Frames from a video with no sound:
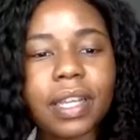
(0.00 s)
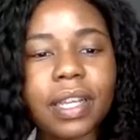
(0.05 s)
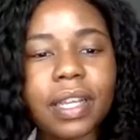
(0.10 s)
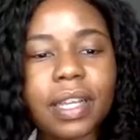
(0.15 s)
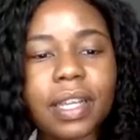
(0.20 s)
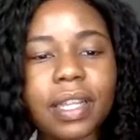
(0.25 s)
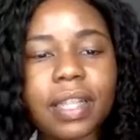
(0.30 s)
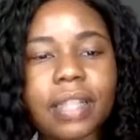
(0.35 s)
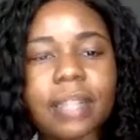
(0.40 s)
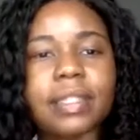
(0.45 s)

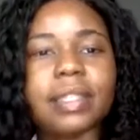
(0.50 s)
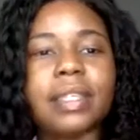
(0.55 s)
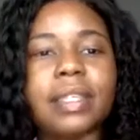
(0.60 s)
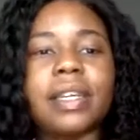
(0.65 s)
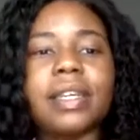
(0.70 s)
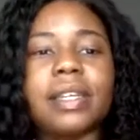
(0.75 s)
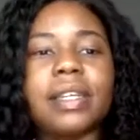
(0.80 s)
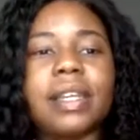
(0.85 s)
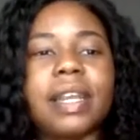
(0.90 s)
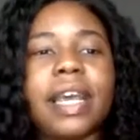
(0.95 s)
Let's
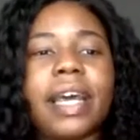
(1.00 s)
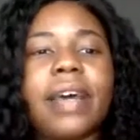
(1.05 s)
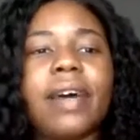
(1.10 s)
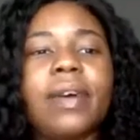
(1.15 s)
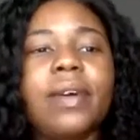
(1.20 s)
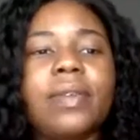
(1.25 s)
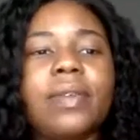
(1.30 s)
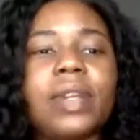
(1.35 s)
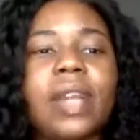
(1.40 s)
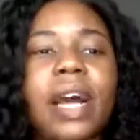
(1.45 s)
see,
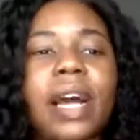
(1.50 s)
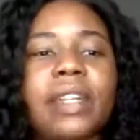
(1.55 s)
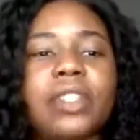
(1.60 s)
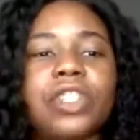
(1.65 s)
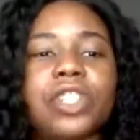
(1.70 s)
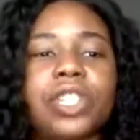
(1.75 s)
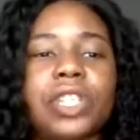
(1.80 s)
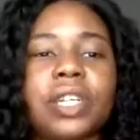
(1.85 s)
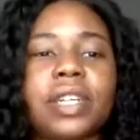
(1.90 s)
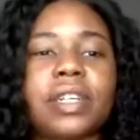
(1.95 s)
nail
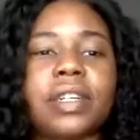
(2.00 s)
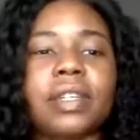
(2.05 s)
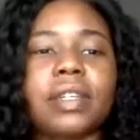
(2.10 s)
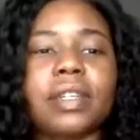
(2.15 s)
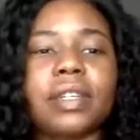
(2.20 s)
notching.